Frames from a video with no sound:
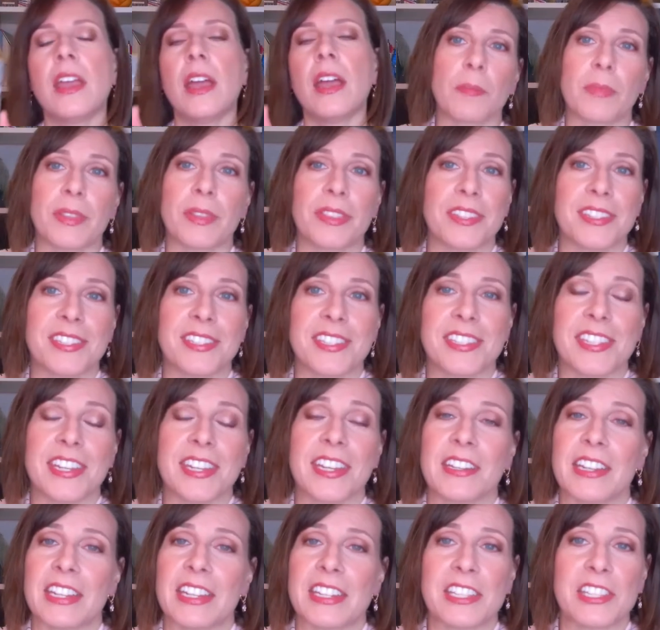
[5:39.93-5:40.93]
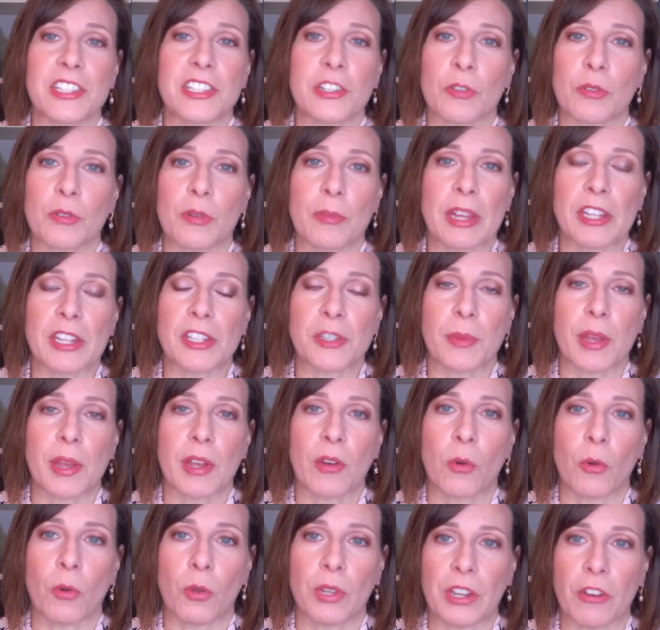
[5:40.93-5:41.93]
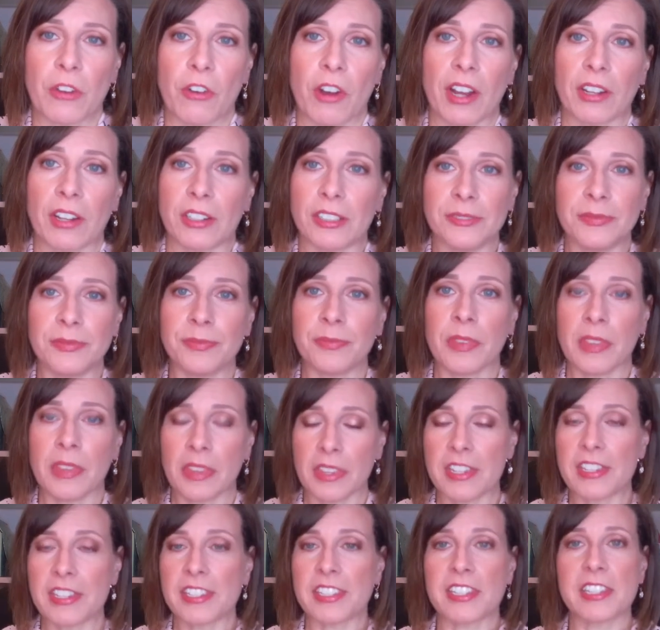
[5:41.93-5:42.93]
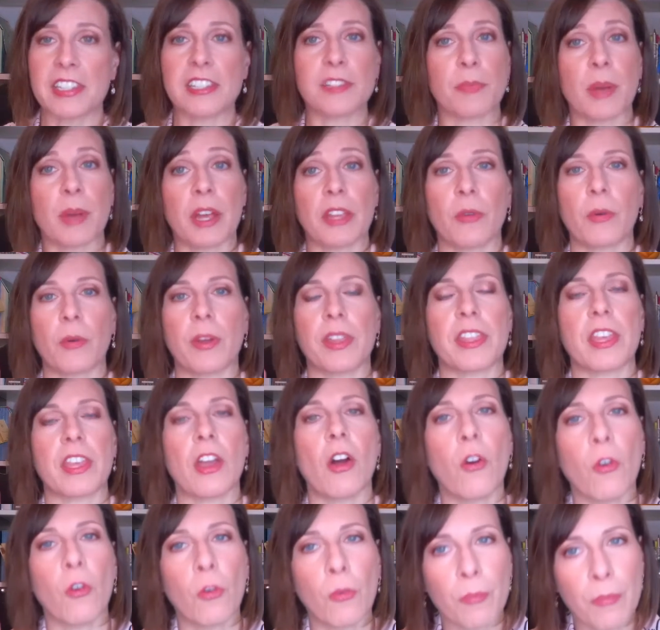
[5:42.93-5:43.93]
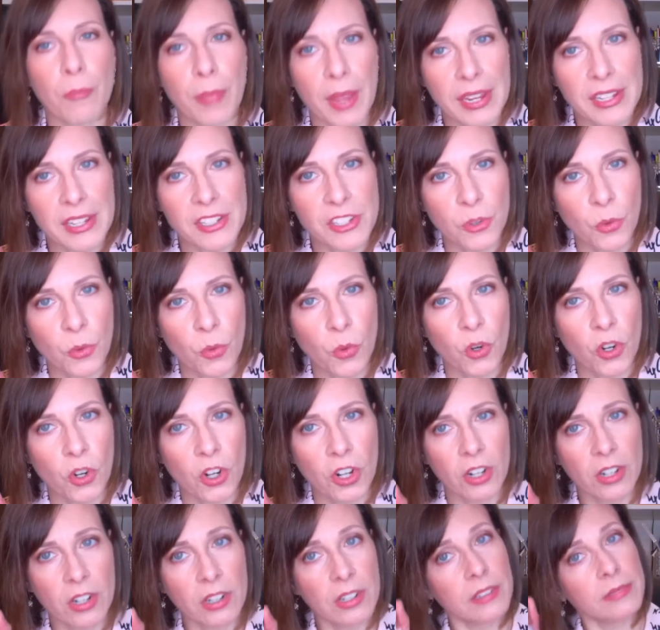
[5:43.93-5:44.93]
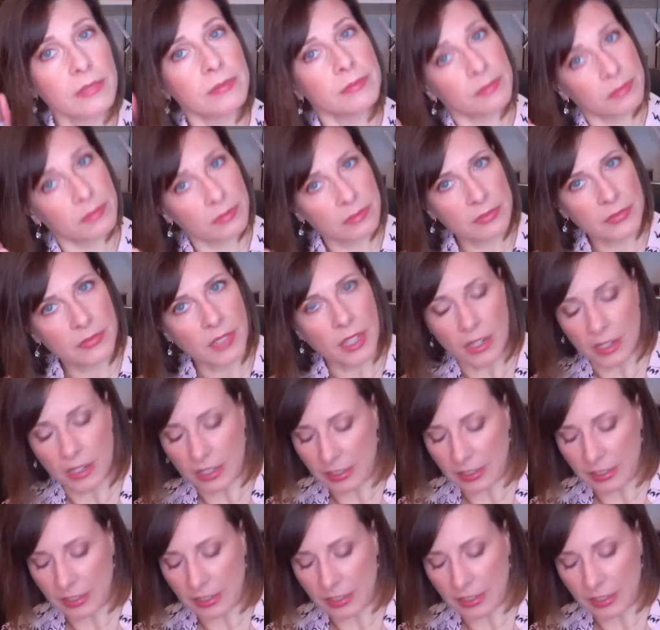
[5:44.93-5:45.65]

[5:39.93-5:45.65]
But this is it. It still remains my holy grail. This is, by the way, the Home Base Award. is